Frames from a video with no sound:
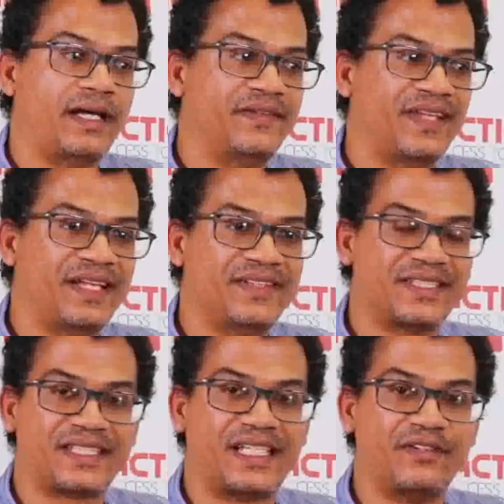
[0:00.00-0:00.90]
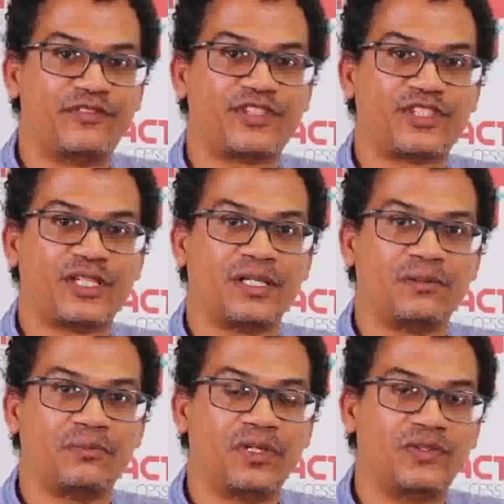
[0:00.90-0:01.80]
and this gives
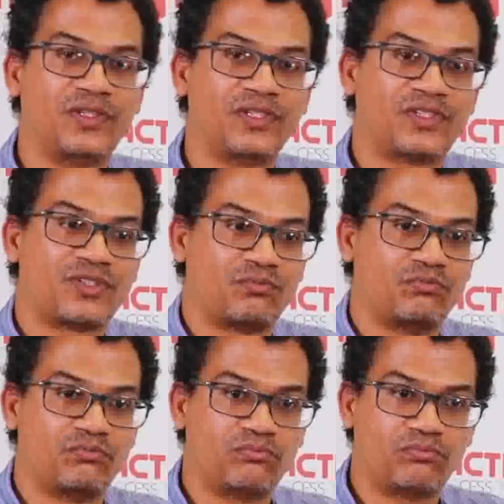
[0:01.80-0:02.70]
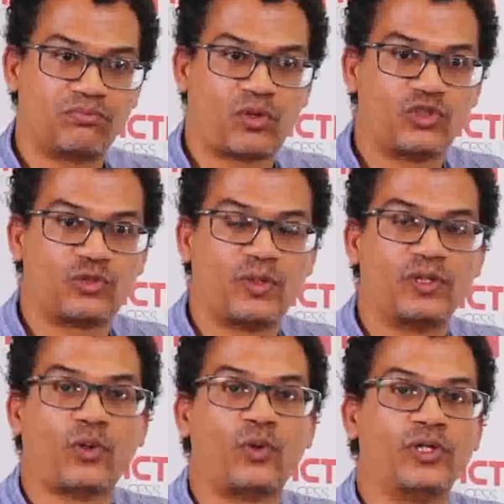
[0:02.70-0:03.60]
this
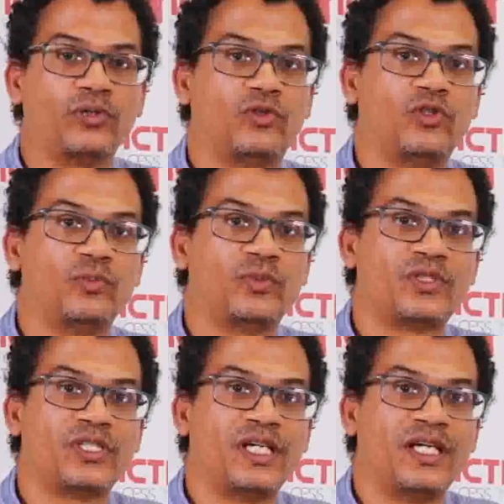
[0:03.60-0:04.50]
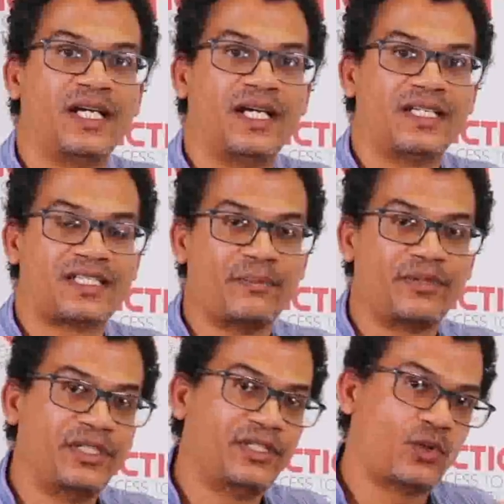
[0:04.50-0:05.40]
conspiratorial groups
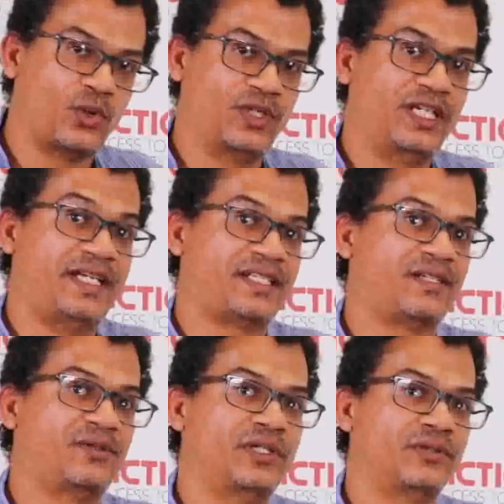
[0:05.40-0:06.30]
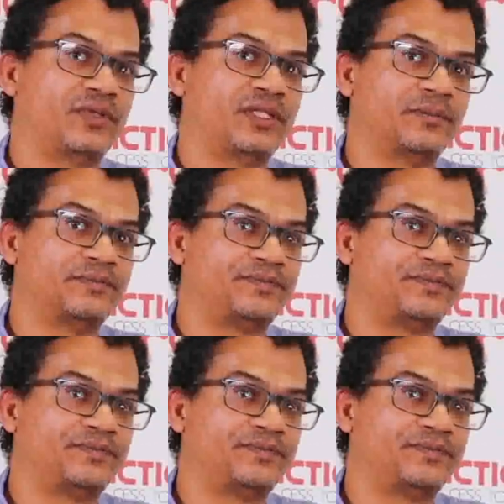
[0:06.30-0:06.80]
something to coalesce around.